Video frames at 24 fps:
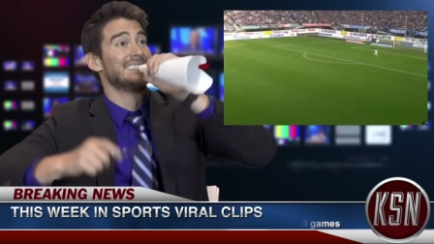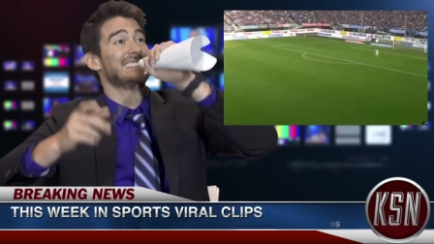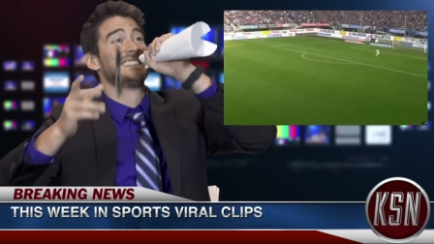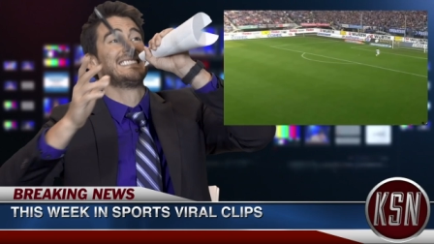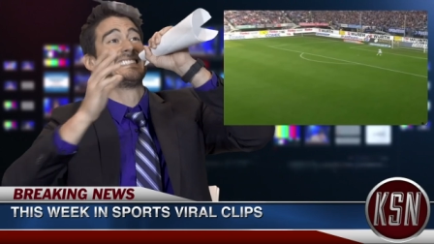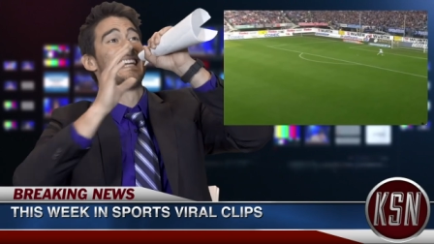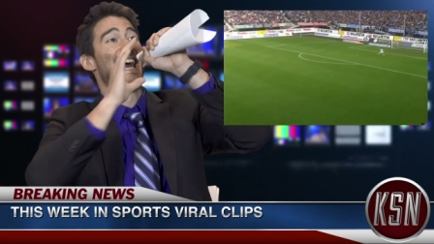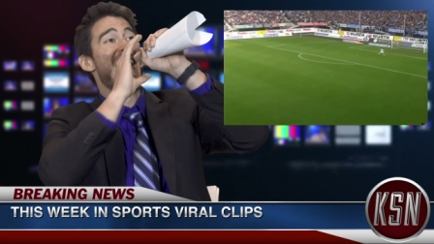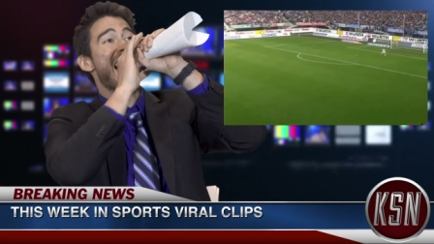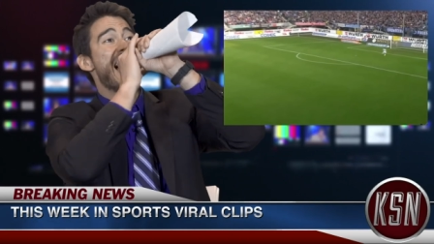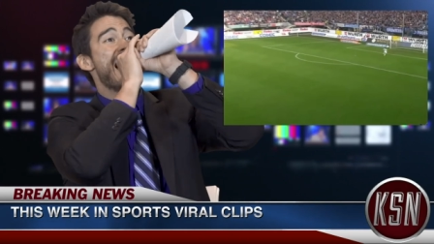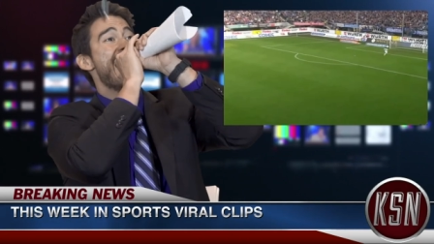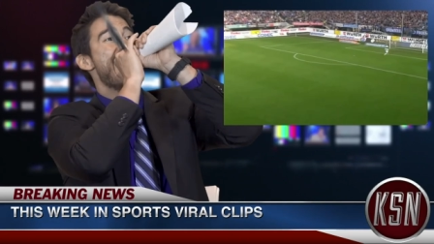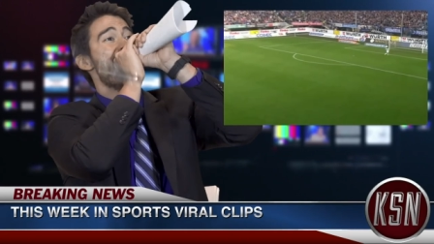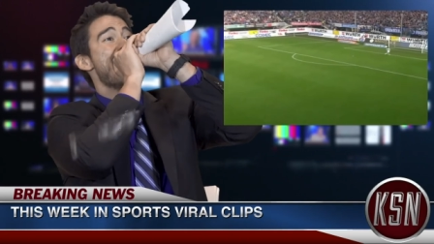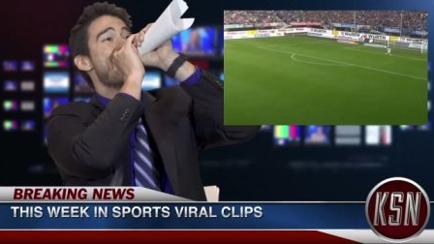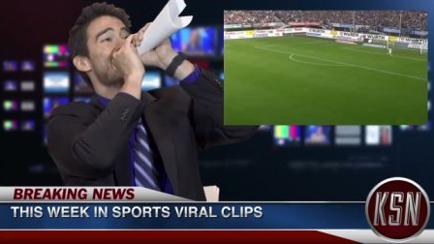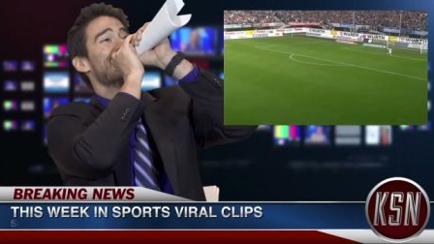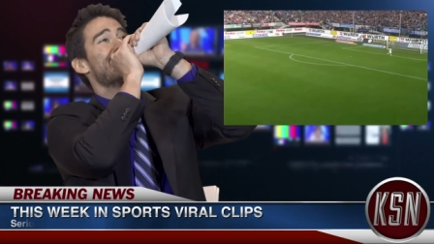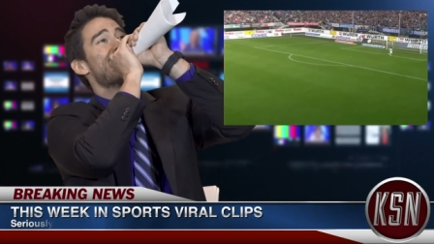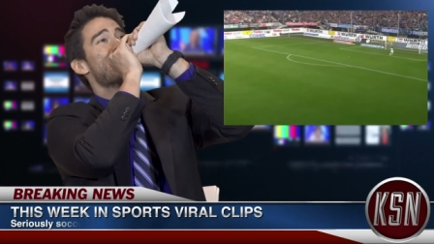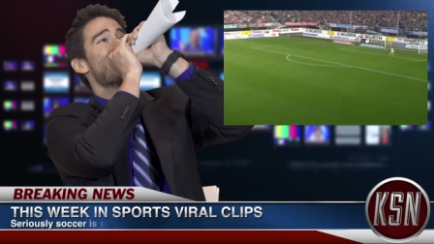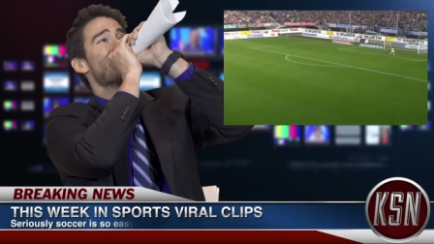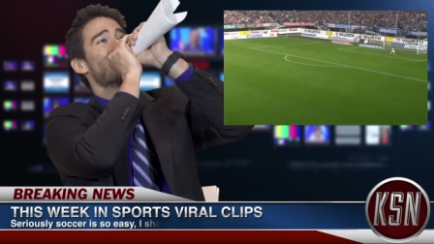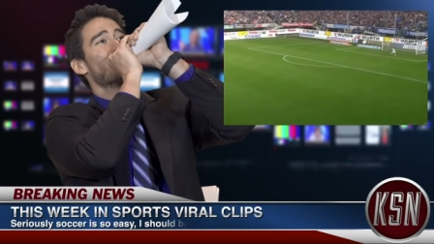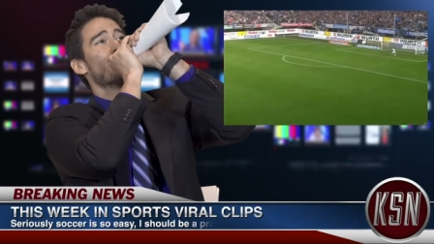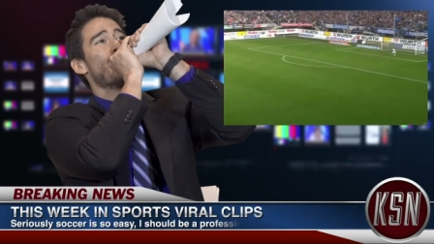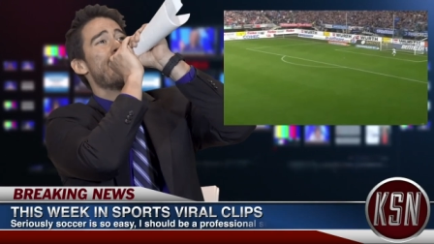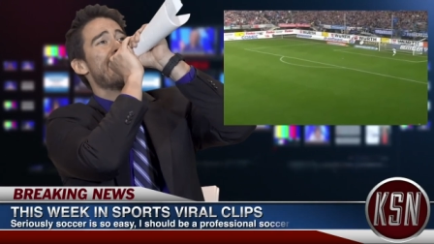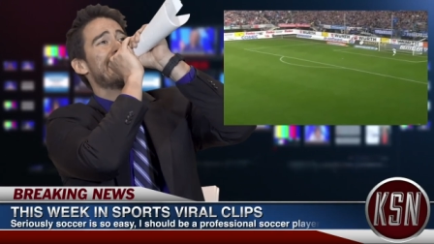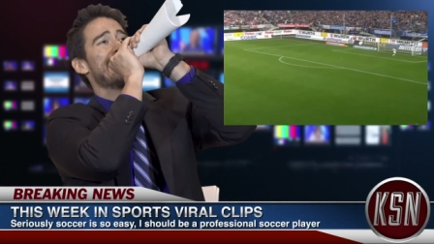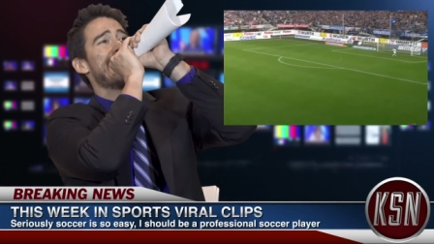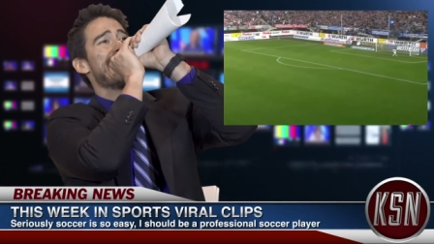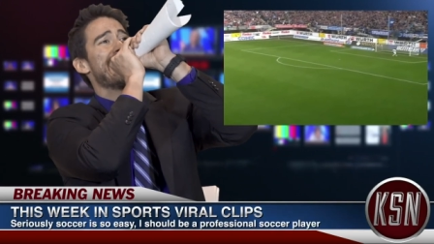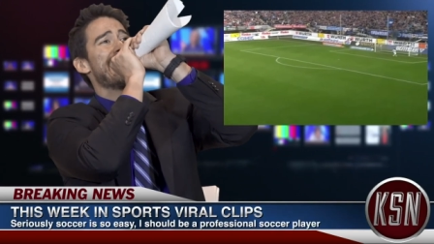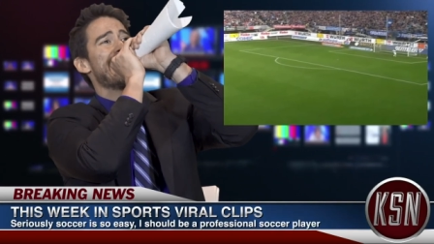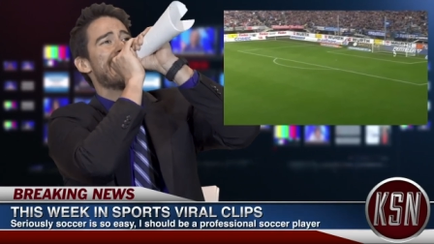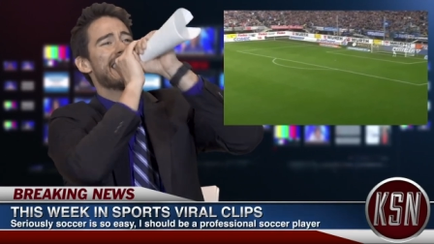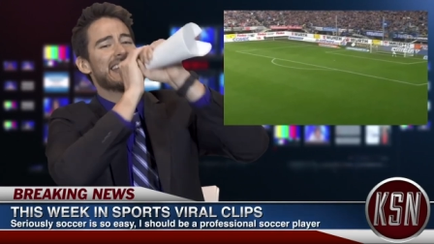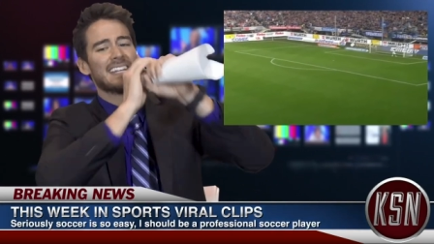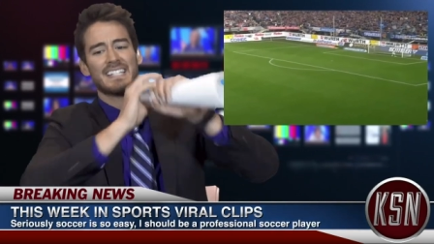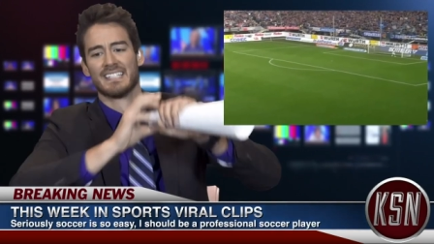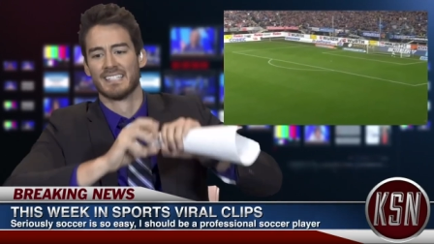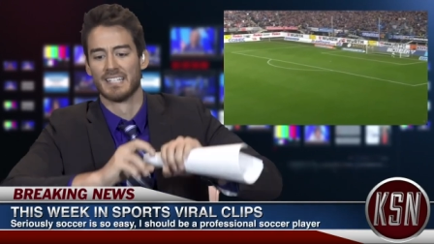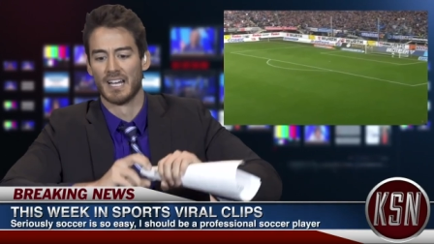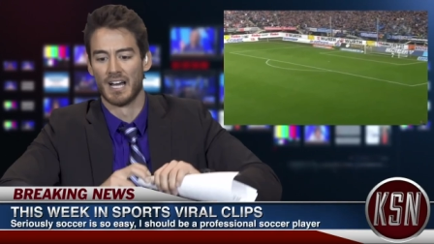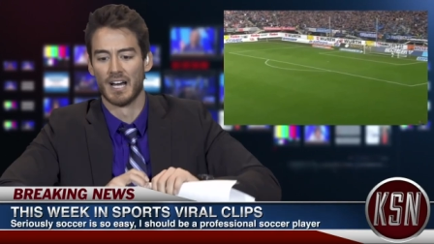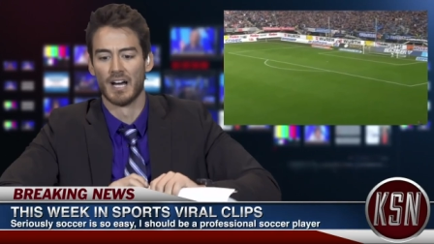Yay, it went
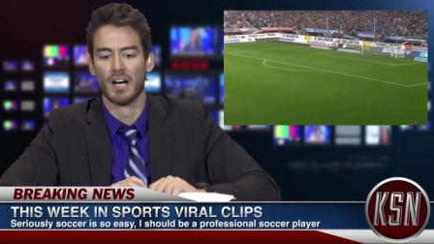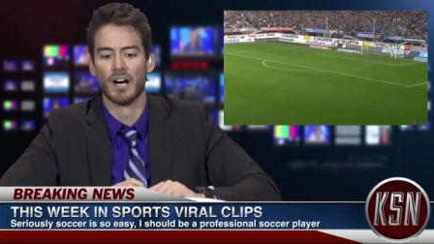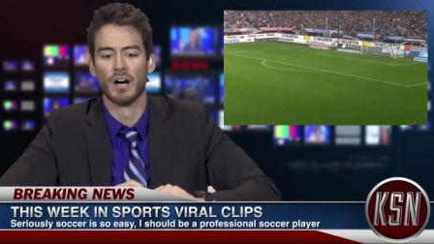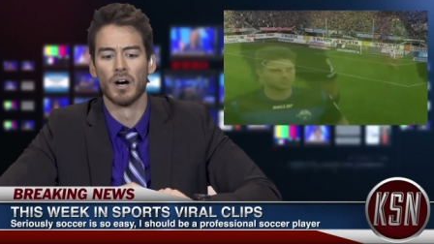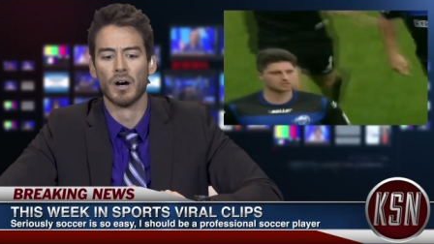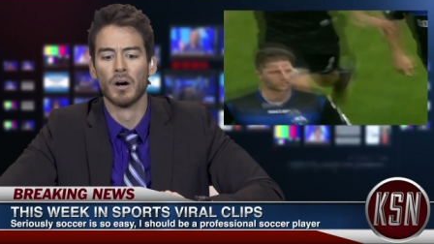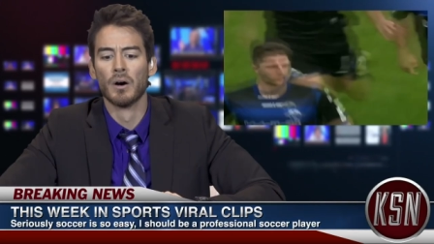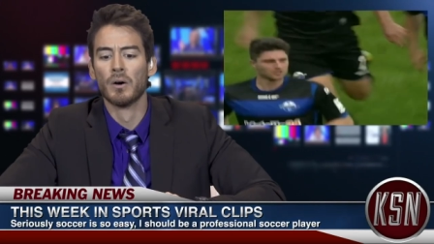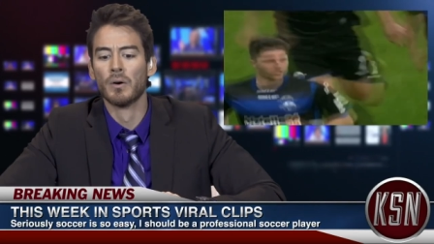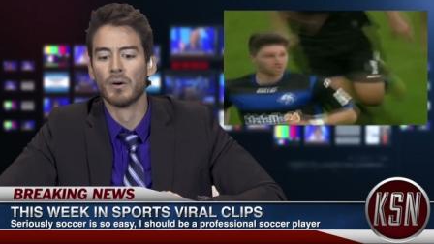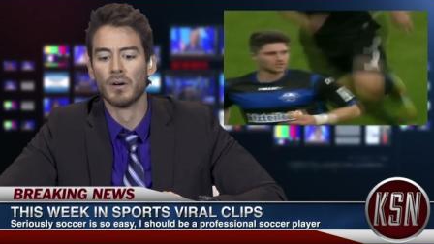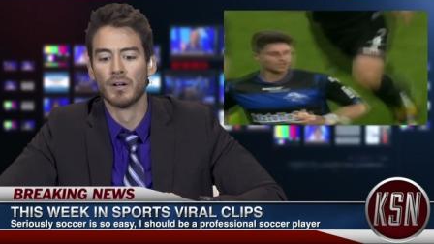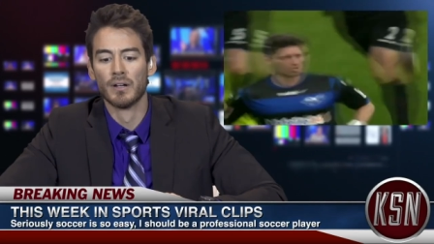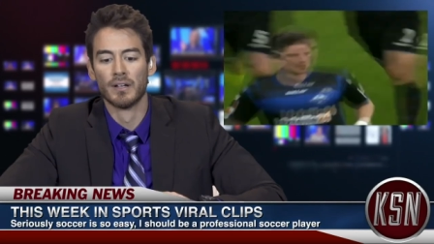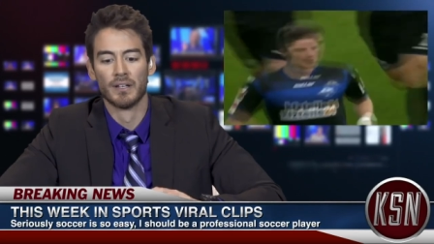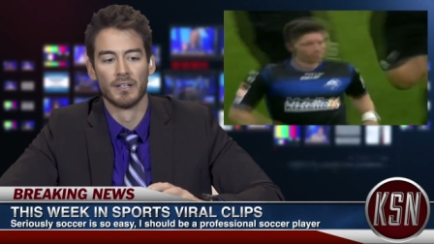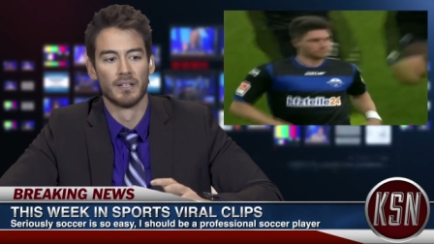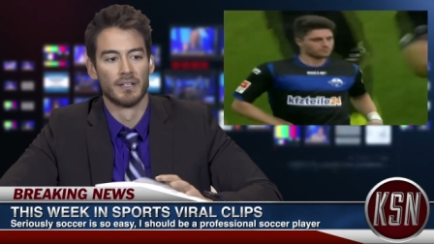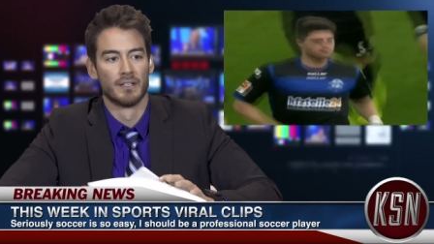in. Uh-oh